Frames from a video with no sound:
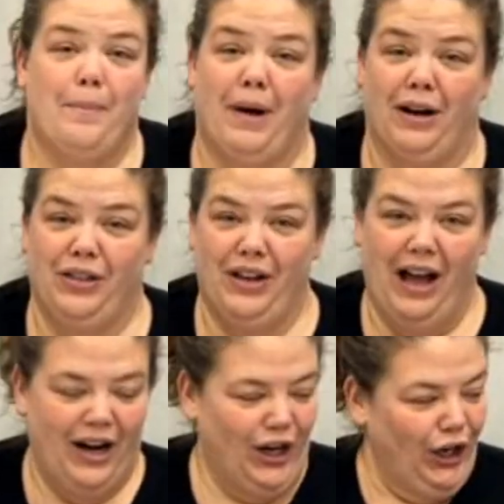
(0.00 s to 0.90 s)
Martha
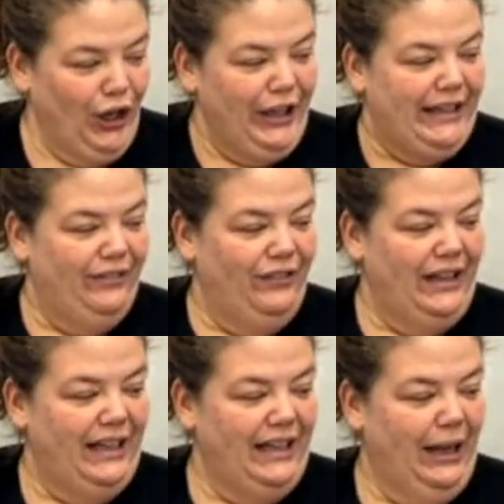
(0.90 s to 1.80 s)
on her
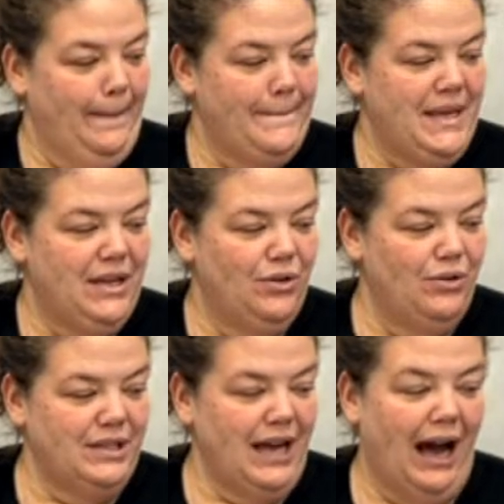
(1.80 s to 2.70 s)
evening
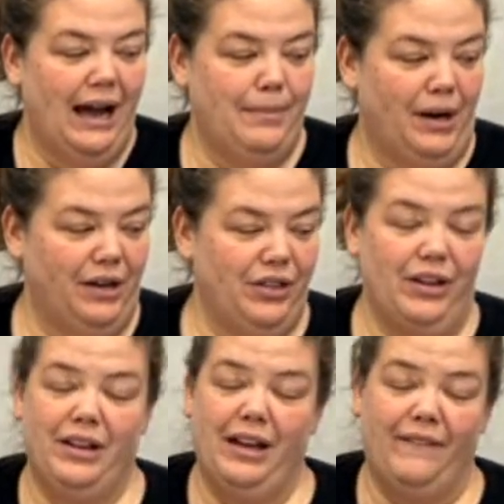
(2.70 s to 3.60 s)
commute. Hi,
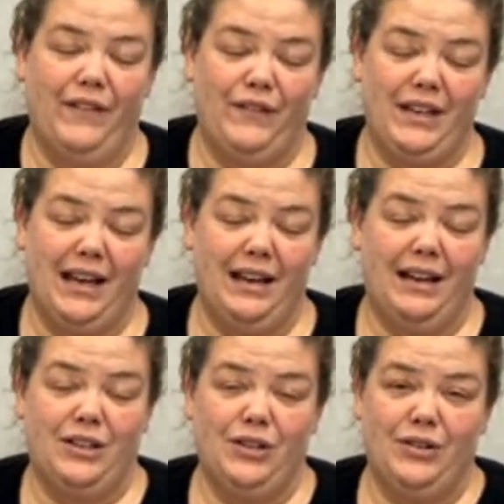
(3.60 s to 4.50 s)
Martha.
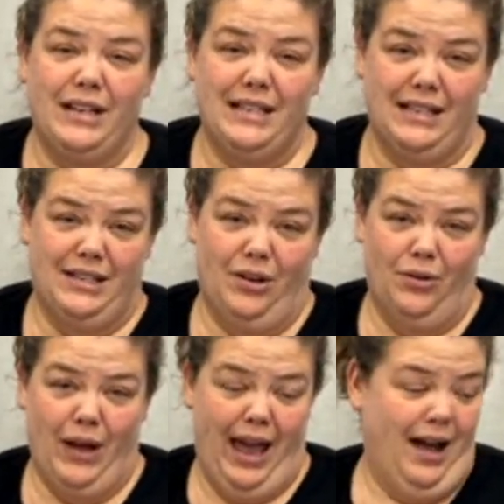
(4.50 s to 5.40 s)
58 degrees in
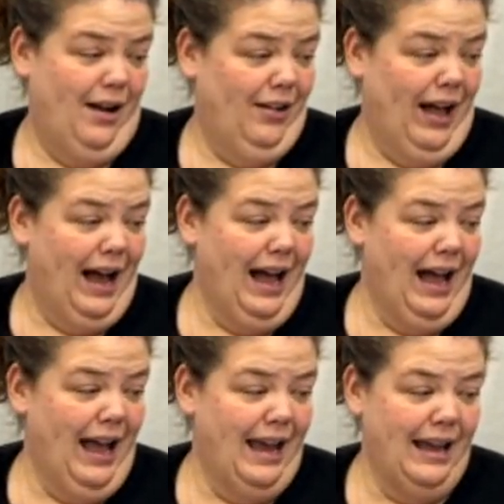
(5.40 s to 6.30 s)
SoCal.
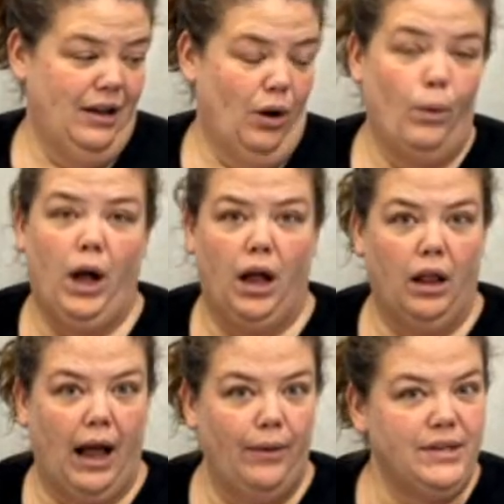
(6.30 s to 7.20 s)
I
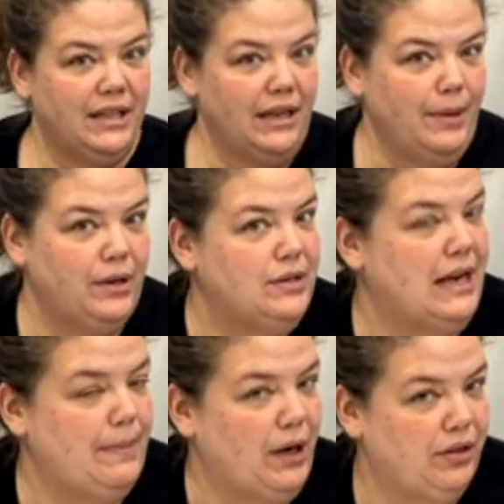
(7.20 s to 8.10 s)
was thinking about you
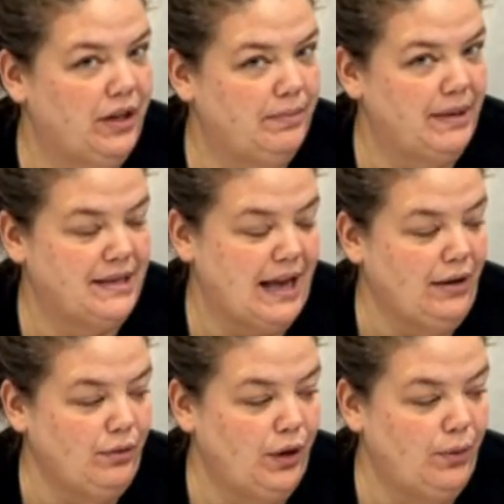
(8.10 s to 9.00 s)
today, Martha, because
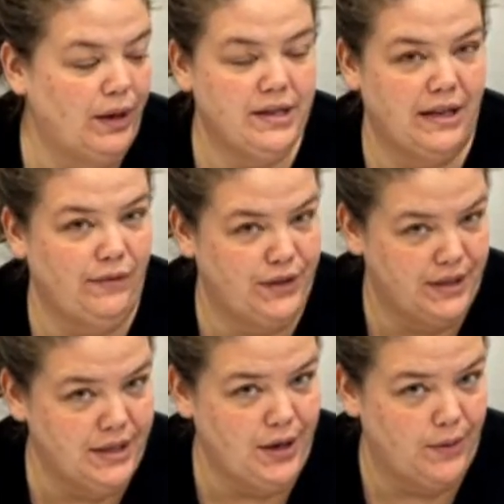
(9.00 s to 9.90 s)
I don't know where San
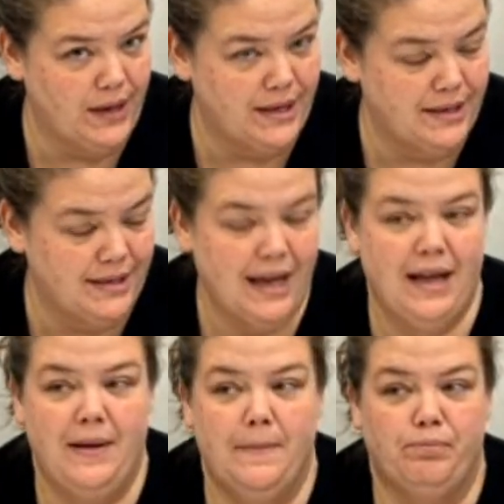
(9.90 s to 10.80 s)
Francisco is,
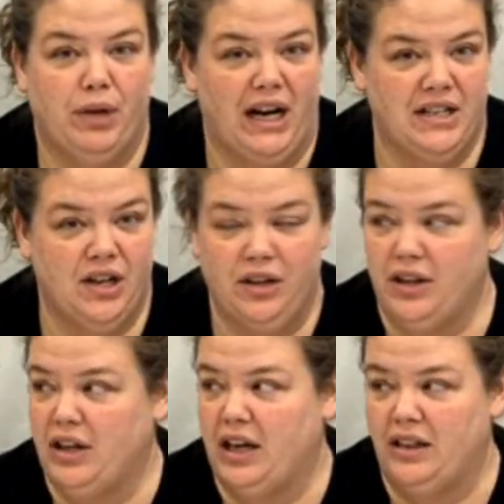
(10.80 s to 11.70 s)
but I saw
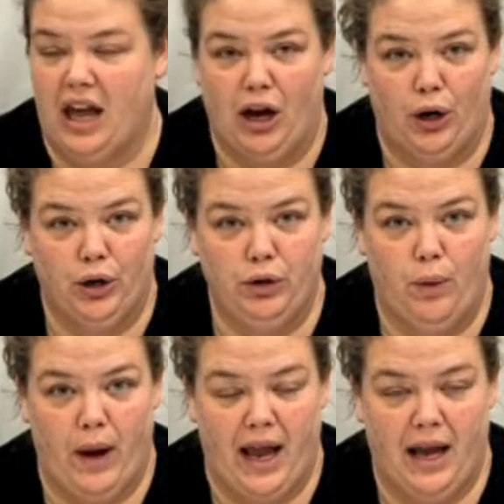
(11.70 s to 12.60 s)
that like that
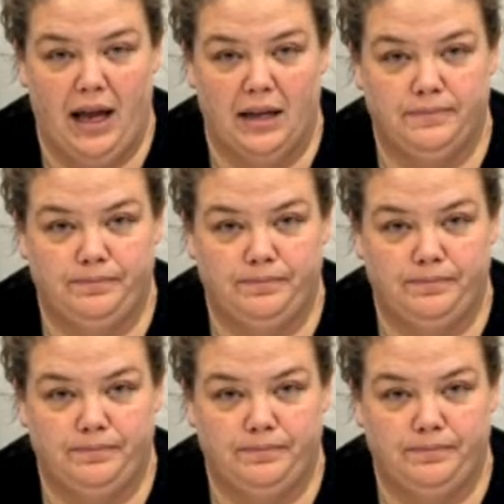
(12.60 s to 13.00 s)
earthquake